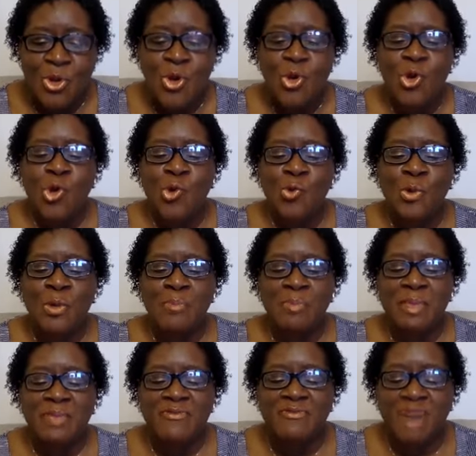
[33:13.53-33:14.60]
who would
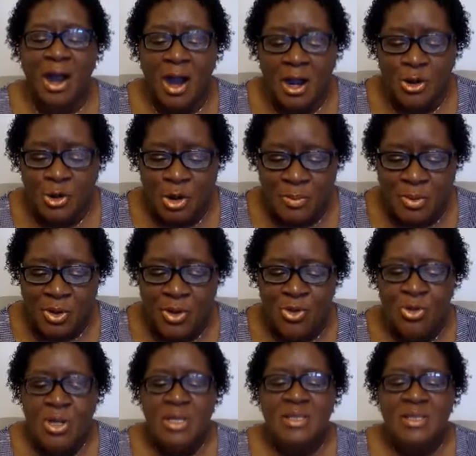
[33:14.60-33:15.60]
be vulnerable